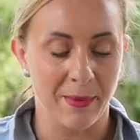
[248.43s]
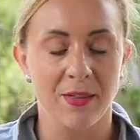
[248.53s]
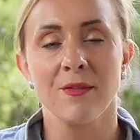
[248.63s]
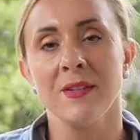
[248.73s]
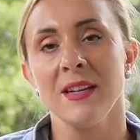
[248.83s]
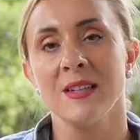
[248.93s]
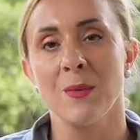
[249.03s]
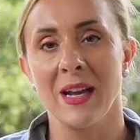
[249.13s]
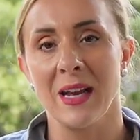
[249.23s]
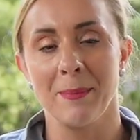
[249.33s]
The reason
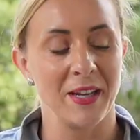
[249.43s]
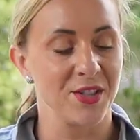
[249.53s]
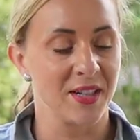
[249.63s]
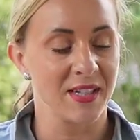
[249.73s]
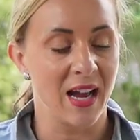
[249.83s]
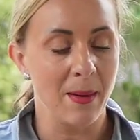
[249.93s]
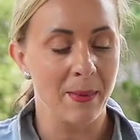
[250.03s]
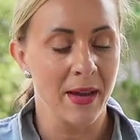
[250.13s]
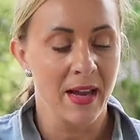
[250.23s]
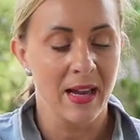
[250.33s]
why I pinch the top
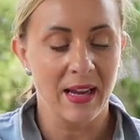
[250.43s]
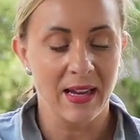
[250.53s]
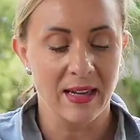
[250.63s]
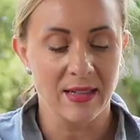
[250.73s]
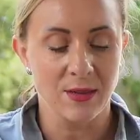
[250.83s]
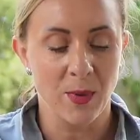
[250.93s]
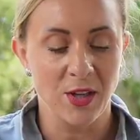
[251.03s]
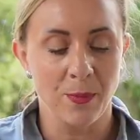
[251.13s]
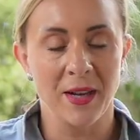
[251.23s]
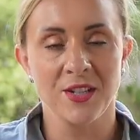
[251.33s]
is
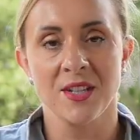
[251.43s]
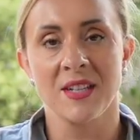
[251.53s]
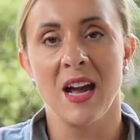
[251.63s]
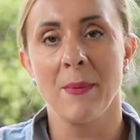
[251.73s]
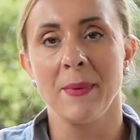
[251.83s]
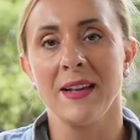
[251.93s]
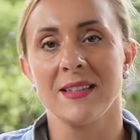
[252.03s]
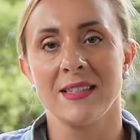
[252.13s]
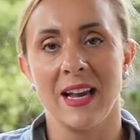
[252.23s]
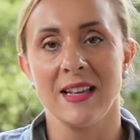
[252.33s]
when you pinch the top,
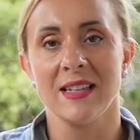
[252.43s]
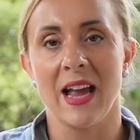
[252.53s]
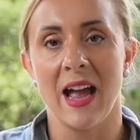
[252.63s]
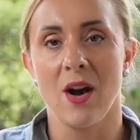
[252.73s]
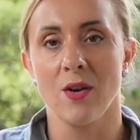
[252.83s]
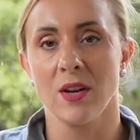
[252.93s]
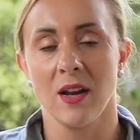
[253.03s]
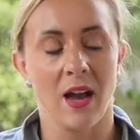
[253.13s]
it sends out